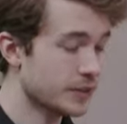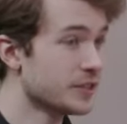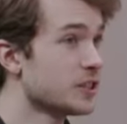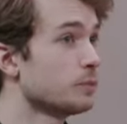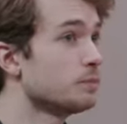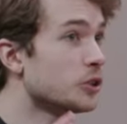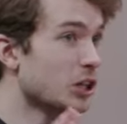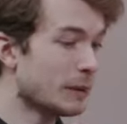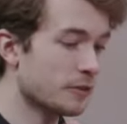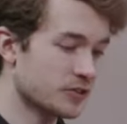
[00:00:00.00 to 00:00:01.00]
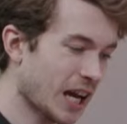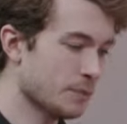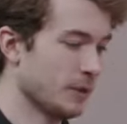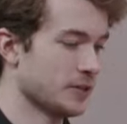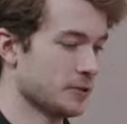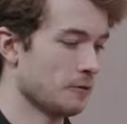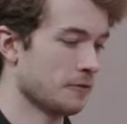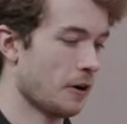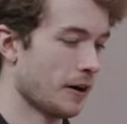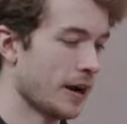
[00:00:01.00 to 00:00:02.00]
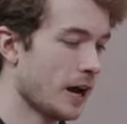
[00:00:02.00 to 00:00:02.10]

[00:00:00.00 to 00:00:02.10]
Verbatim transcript: this is a good amount of typing so far.